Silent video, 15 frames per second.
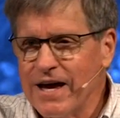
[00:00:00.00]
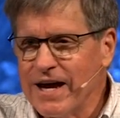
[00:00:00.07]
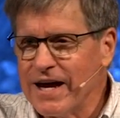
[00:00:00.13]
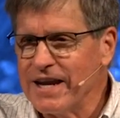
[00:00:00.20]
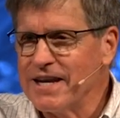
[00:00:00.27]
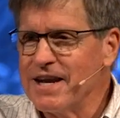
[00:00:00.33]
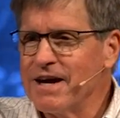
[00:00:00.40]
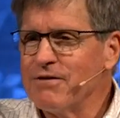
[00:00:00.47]

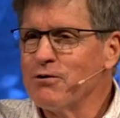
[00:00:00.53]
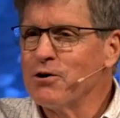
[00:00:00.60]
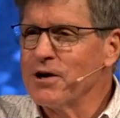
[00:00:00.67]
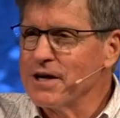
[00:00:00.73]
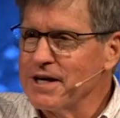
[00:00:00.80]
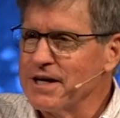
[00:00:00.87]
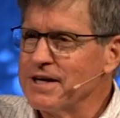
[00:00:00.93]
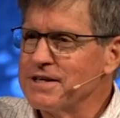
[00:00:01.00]
he never
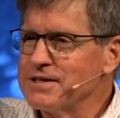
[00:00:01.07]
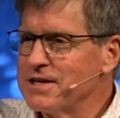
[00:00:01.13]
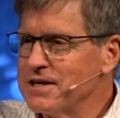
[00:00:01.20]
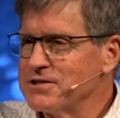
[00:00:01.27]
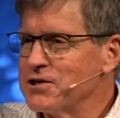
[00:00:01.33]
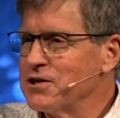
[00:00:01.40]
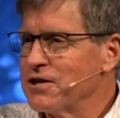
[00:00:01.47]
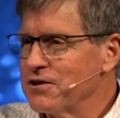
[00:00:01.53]
again
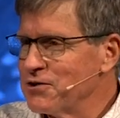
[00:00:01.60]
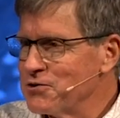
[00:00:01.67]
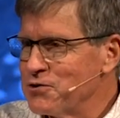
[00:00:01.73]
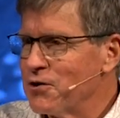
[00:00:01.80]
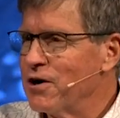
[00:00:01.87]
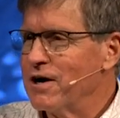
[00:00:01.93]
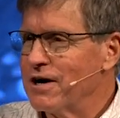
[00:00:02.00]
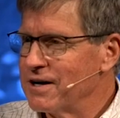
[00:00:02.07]
touched another
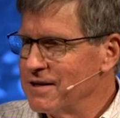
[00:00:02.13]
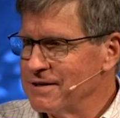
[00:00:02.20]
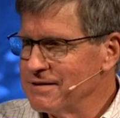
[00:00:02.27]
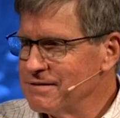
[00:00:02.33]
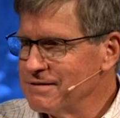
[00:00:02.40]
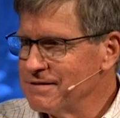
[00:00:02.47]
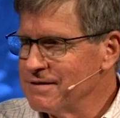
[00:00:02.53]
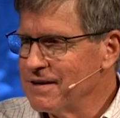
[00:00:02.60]
drug.
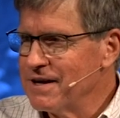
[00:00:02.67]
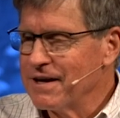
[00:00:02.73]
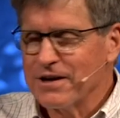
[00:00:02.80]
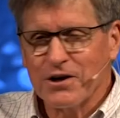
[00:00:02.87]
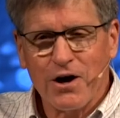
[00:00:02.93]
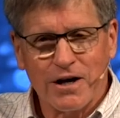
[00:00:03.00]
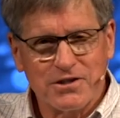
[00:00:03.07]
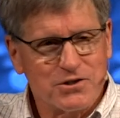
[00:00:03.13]

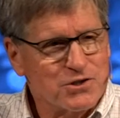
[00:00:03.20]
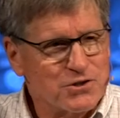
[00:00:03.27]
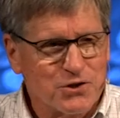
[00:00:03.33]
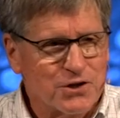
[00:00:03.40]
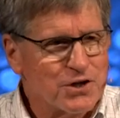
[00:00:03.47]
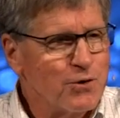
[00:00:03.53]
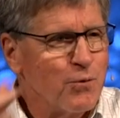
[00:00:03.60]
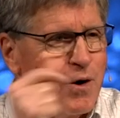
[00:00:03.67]
God just
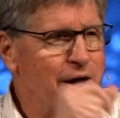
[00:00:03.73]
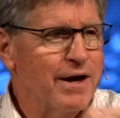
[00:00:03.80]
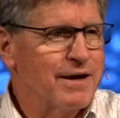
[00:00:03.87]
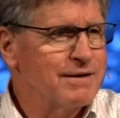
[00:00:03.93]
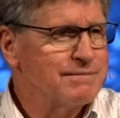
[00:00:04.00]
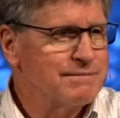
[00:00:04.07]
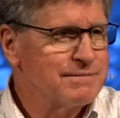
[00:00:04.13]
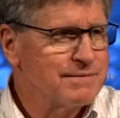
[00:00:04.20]
took it away.